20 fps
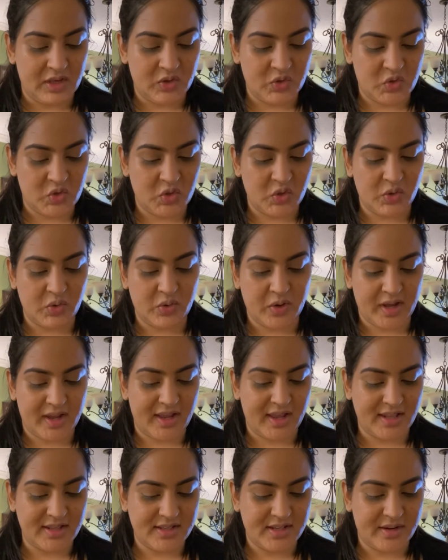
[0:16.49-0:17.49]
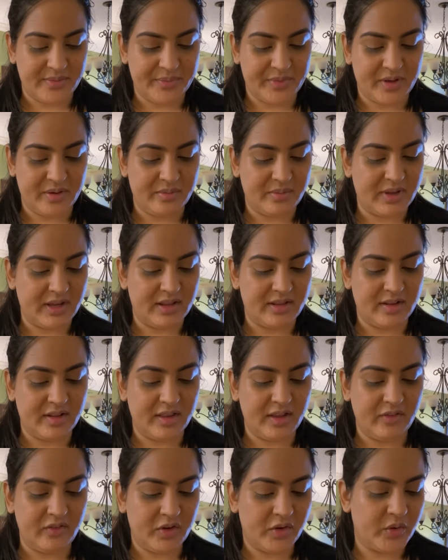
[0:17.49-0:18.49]
So I ended up coming in the
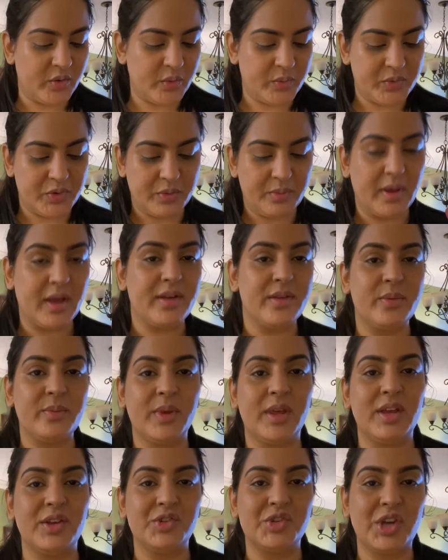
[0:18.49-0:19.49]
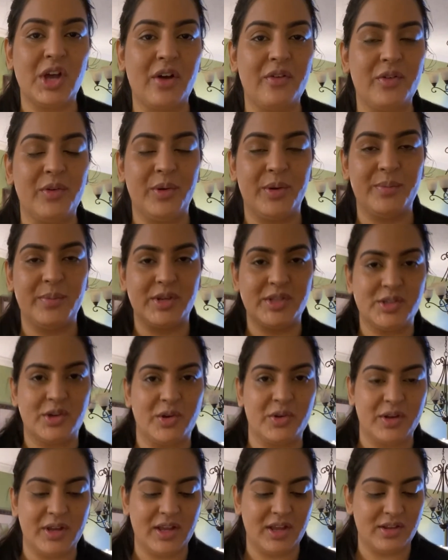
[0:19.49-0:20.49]
living room so my husband can shower and my
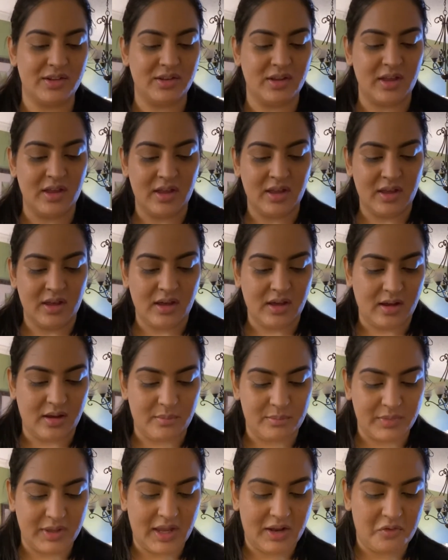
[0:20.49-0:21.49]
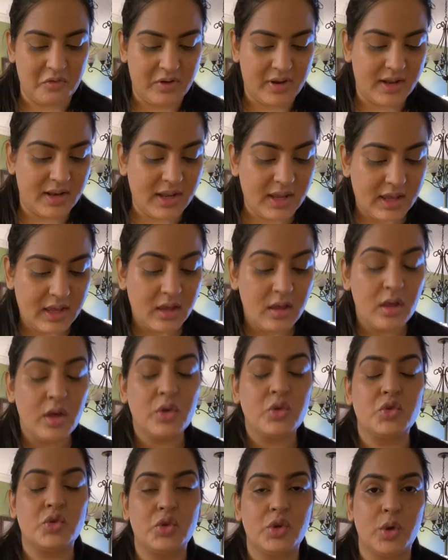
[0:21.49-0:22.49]
daughter can get ready.
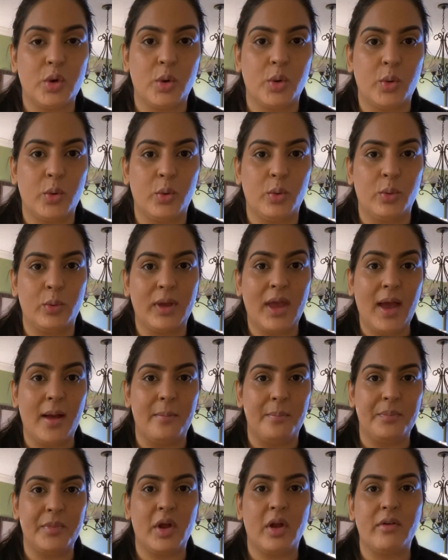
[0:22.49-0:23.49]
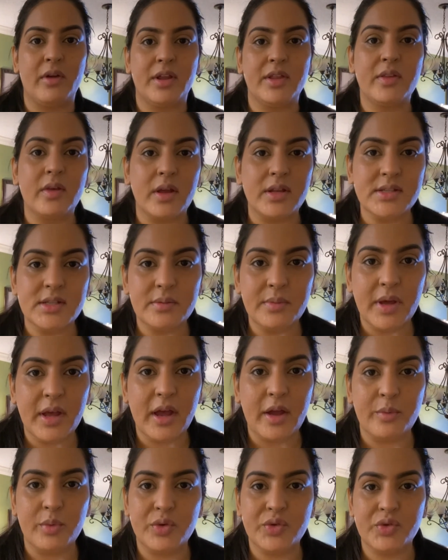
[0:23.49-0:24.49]
So yeah, alright, so I did my
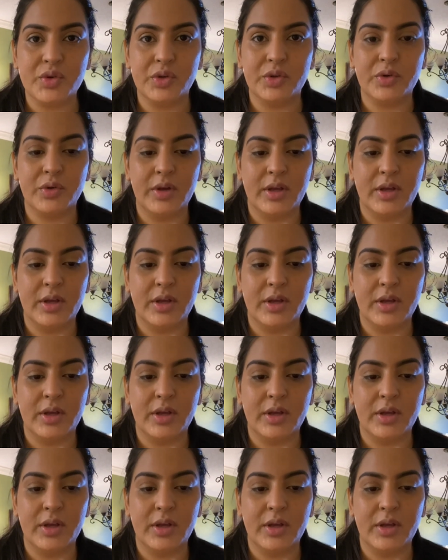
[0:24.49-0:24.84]
eyebrows real quick.